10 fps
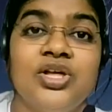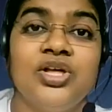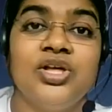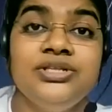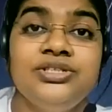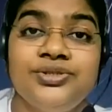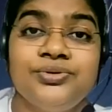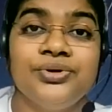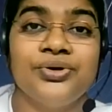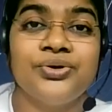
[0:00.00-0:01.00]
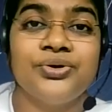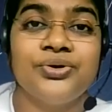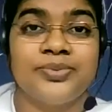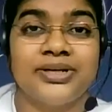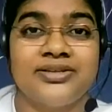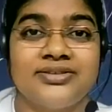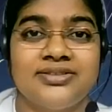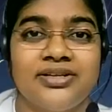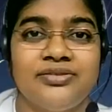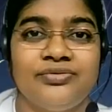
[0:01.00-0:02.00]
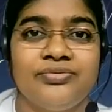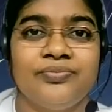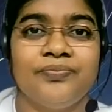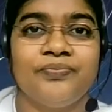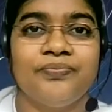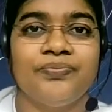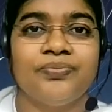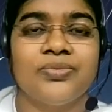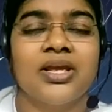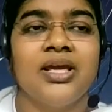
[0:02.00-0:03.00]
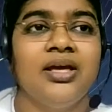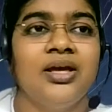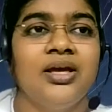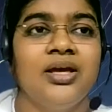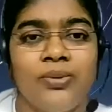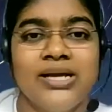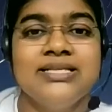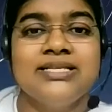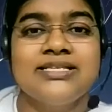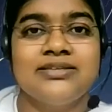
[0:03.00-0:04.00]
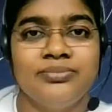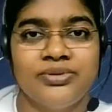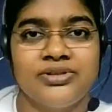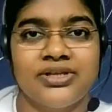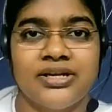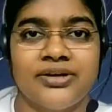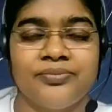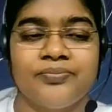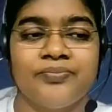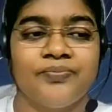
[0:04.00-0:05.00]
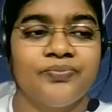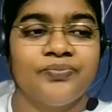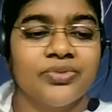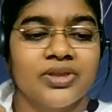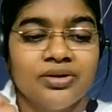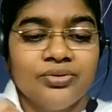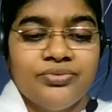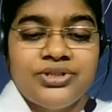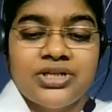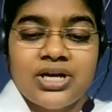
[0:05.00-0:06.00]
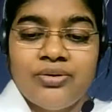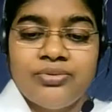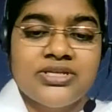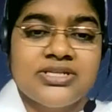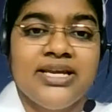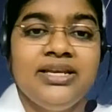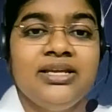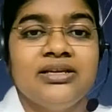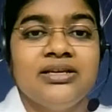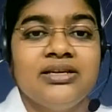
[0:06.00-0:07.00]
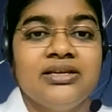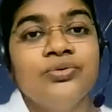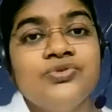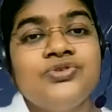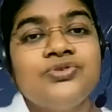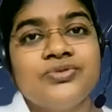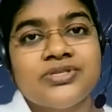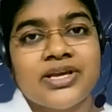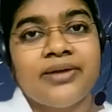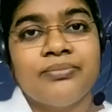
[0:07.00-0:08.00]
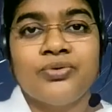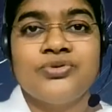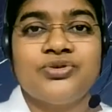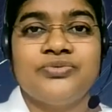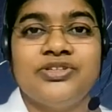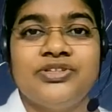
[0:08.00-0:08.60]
reach to your expected self. One simple thing, which our seniors used to say most of the